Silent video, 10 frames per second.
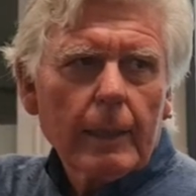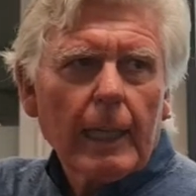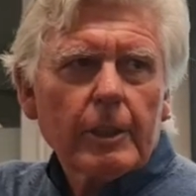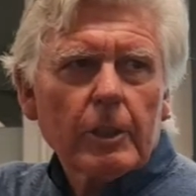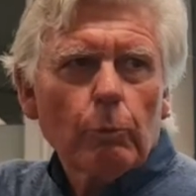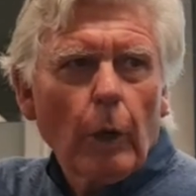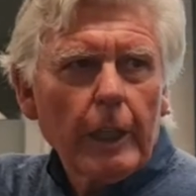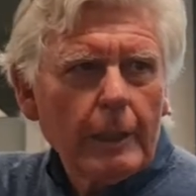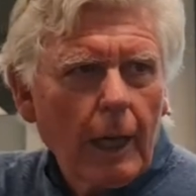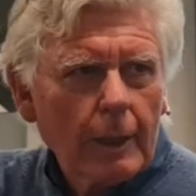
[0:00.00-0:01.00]
That's
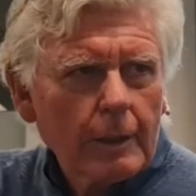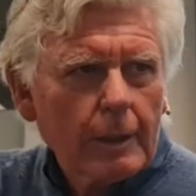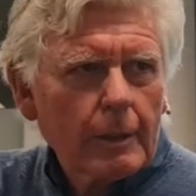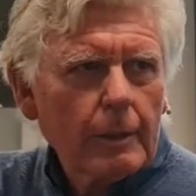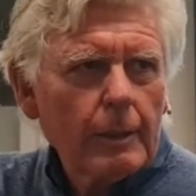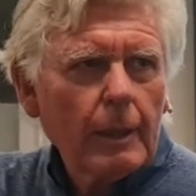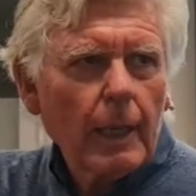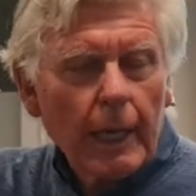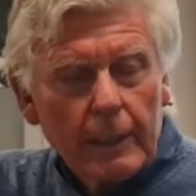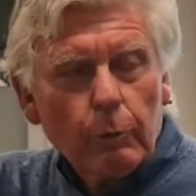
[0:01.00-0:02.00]
what he does.
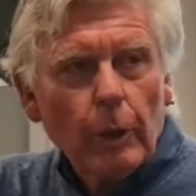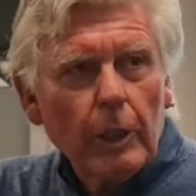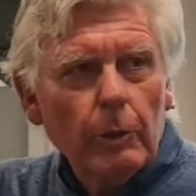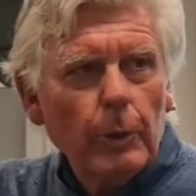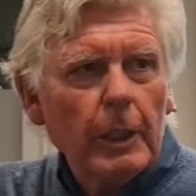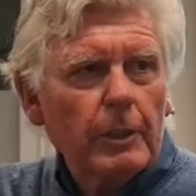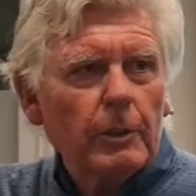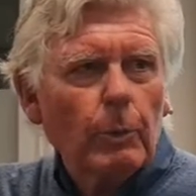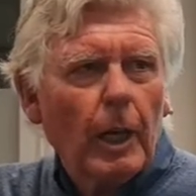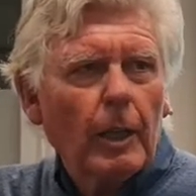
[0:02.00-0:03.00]
And it's what he is
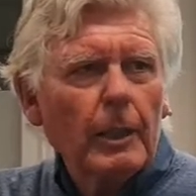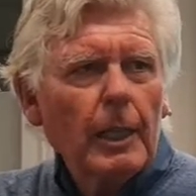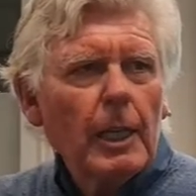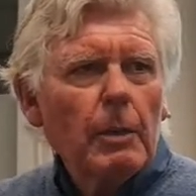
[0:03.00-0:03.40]
as well.